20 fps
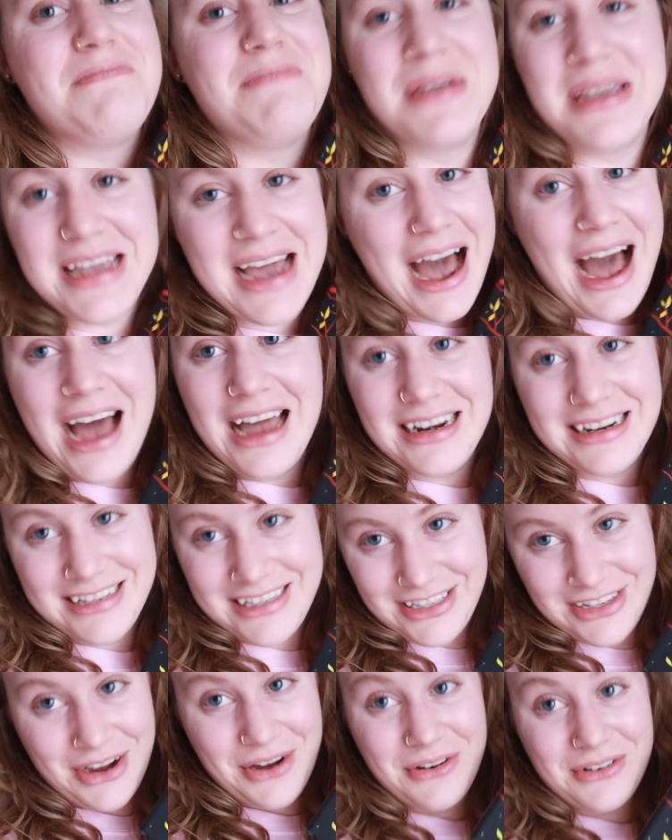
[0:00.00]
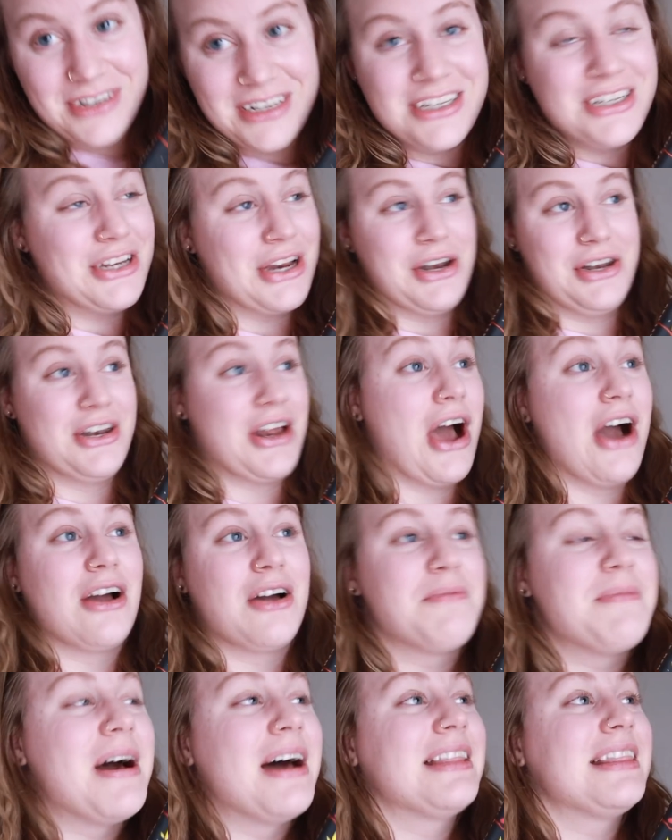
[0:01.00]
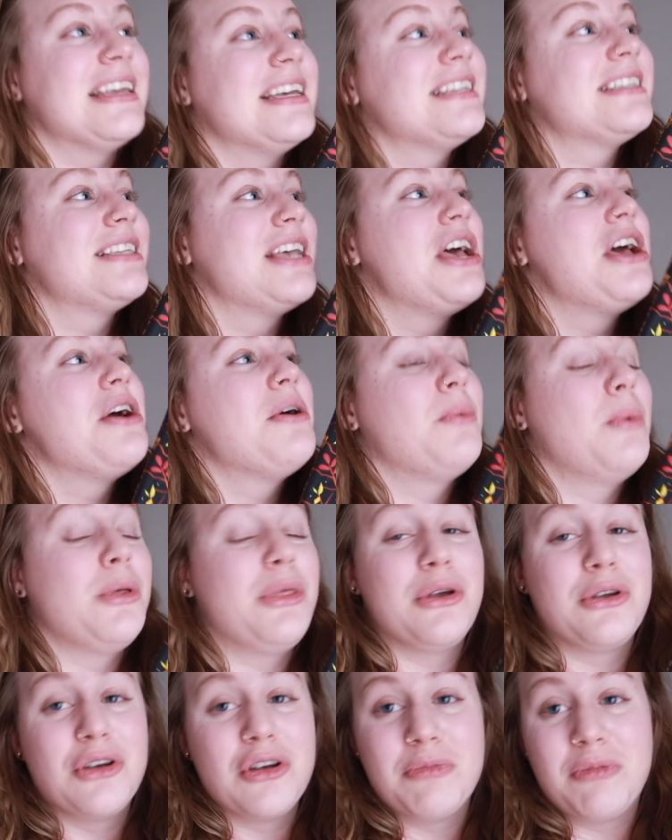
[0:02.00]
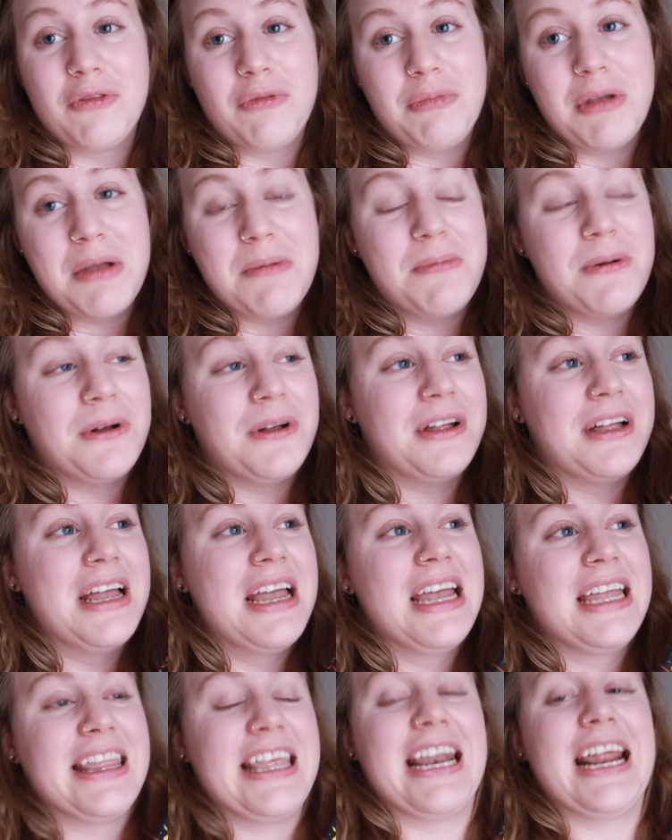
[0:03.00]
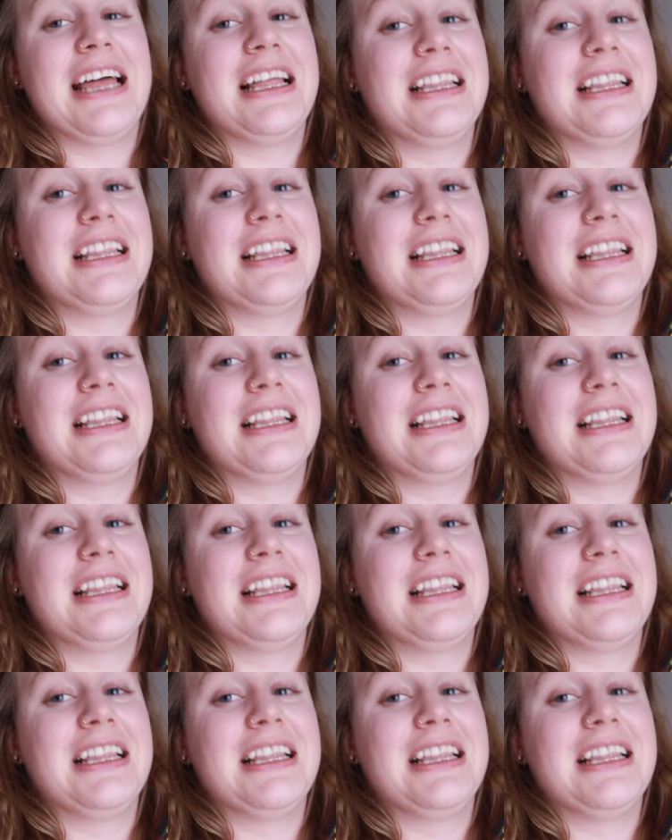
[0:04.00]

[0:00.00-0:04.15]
beyond stoked to talk about this with a group of people that I